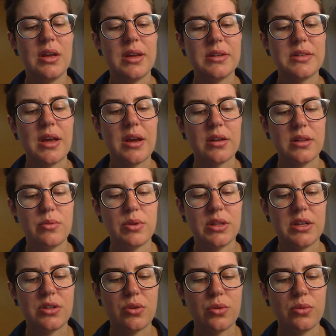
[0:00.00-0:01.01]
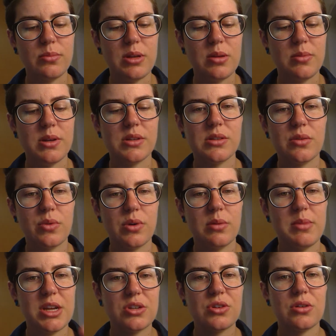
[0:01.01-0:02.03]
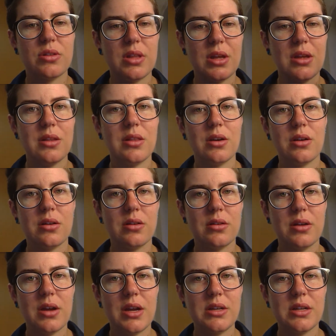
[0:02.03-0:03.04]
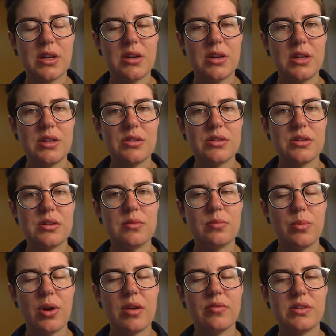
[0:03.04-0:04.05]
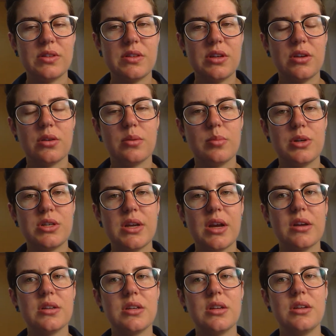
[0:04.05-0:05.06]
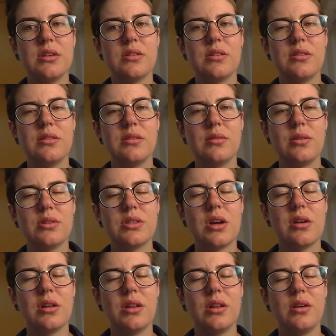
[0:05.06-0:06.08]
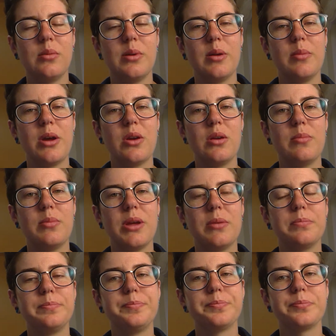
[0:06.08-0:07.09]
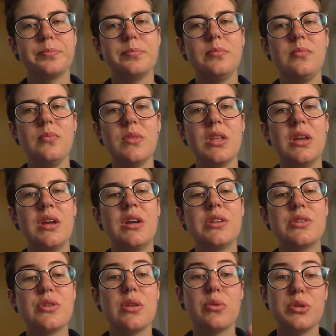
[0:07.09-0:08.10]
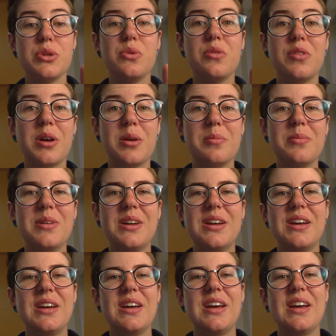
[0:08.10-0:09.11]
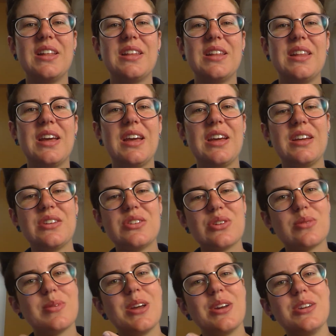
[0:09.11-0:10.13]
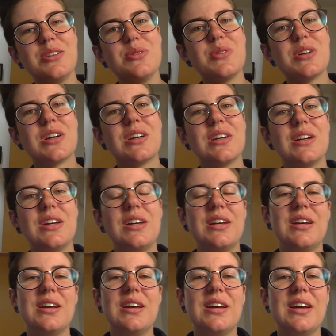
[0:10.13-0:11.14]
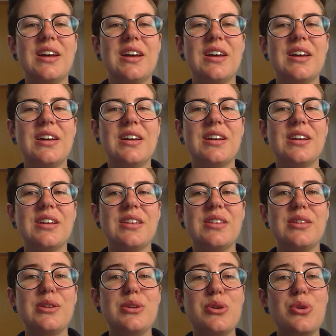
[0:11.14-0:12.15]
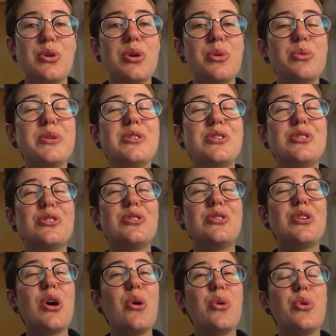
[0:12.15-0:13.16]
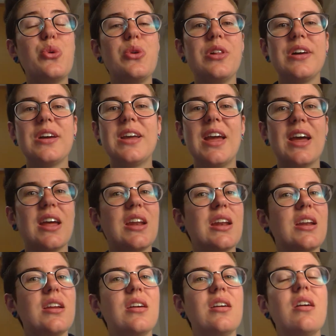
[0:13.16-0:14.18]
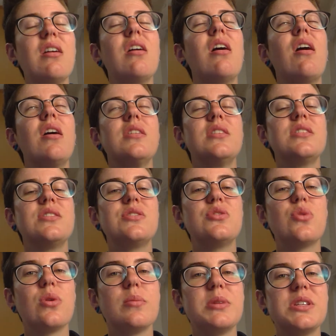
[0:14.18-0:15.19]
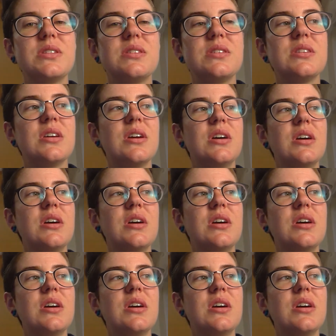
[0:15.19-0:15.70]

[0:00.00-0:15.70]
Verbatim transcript: exactly what they told me because I want to make sure that their identities and privacy are protected. Uh, I'll talk a little bit about it, but so there were two of them, and then they took me on a tour. Uh, the tour was so cool again. God, this dorm is